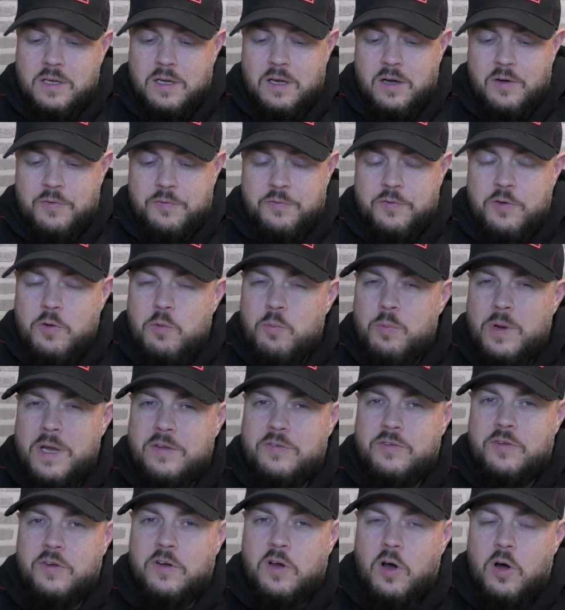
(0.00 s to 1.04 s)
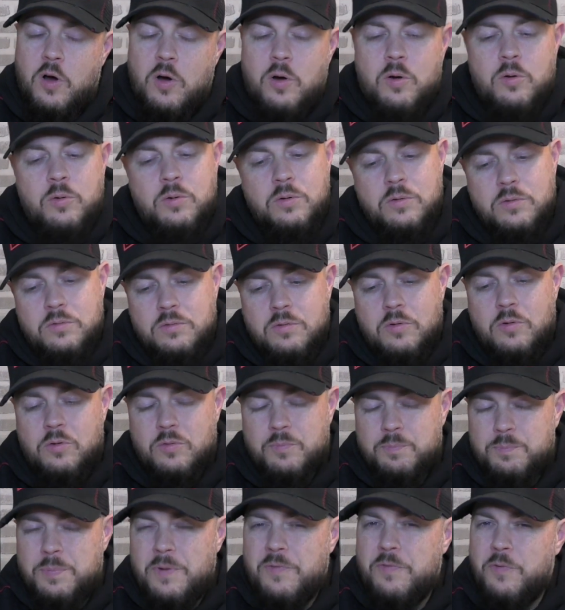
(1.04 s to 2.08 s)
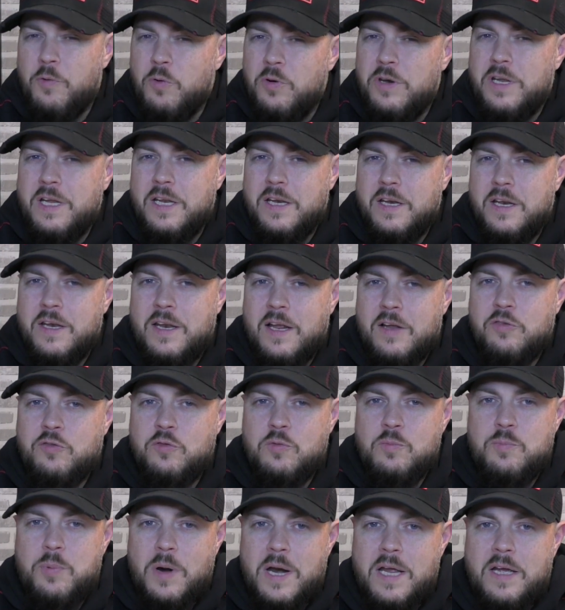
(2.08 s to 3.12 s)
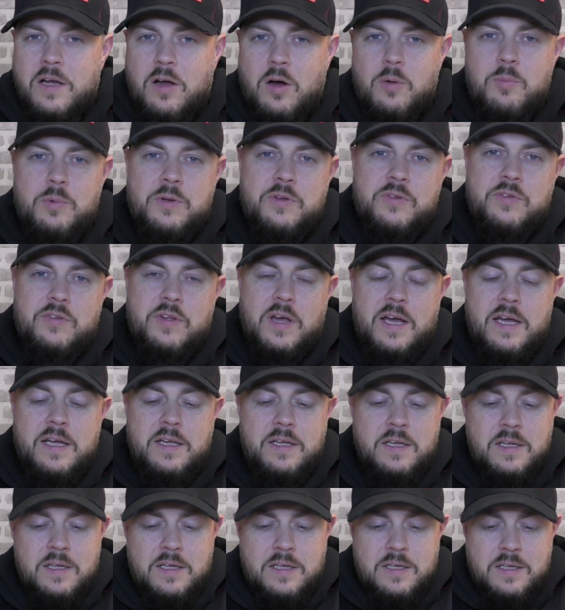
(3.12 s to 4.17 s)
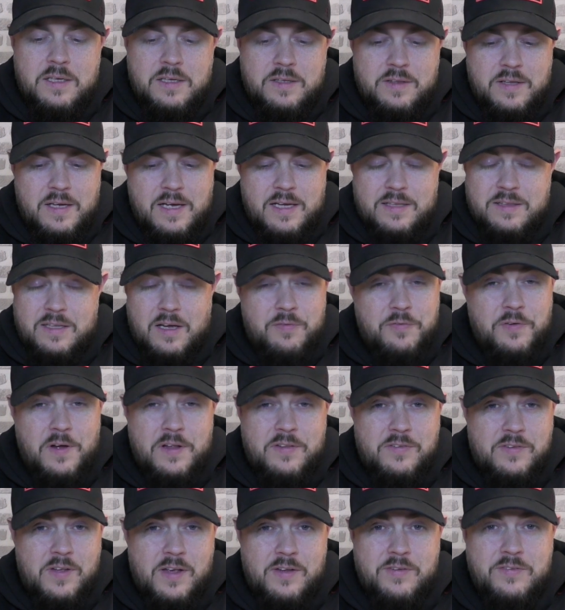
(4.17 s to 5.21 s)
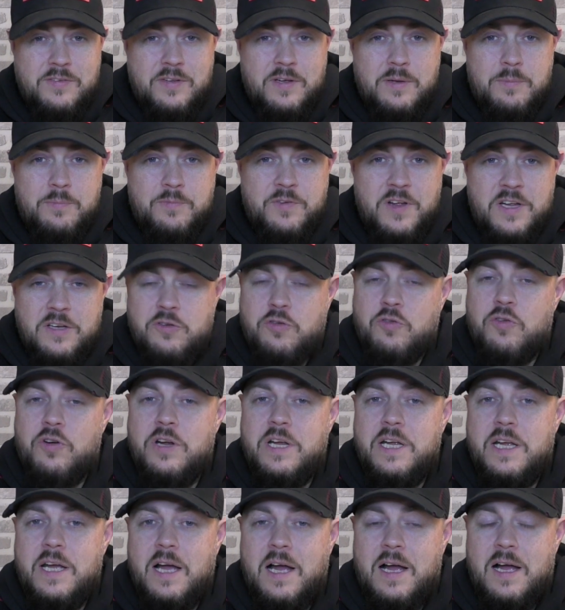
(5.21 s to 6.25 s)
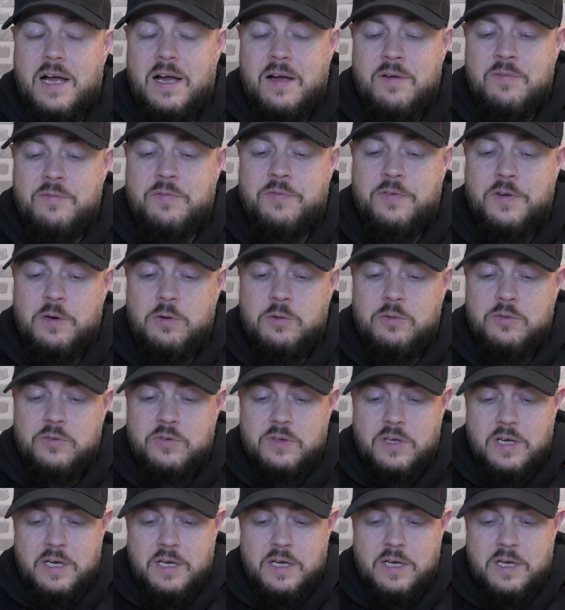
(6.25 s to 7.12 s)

A few weeks ago, or before the international break, I would say, they had that fantastic victory at Anfield.